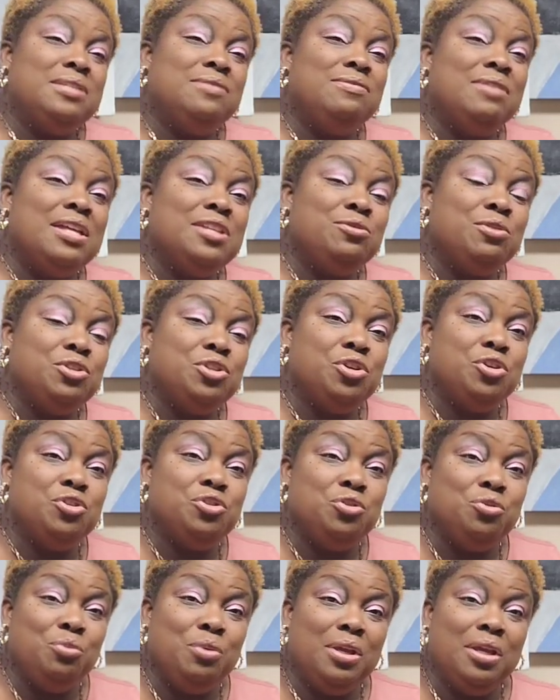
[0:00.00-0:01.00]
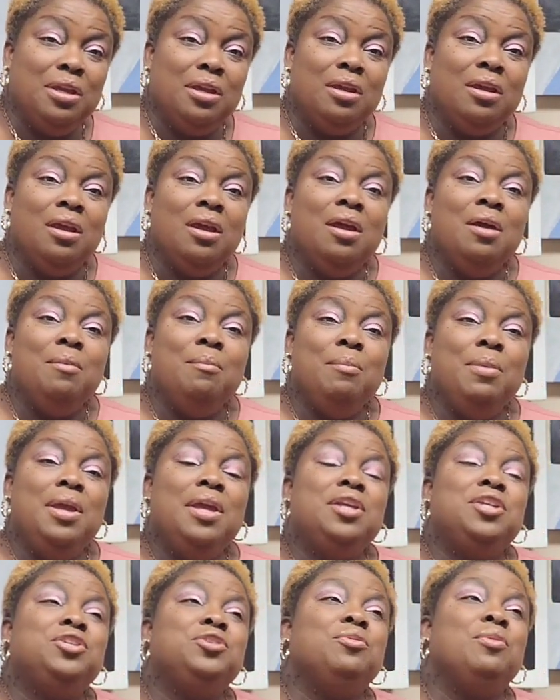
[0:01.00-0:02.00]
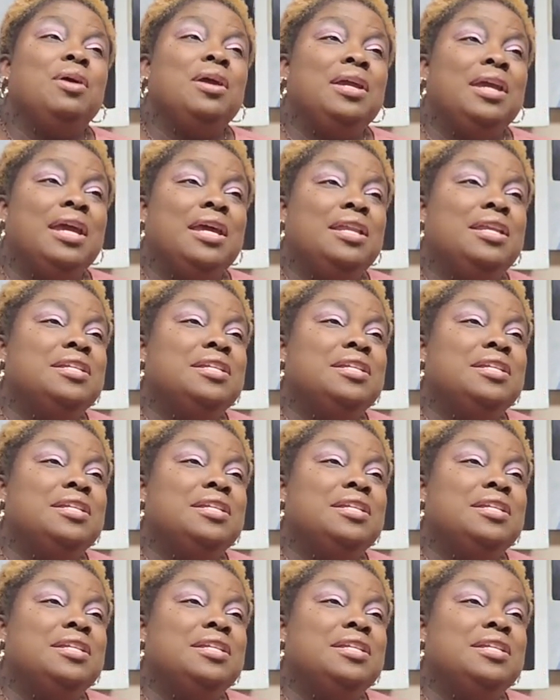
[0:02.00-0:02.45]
If that's what you're doing, make sure again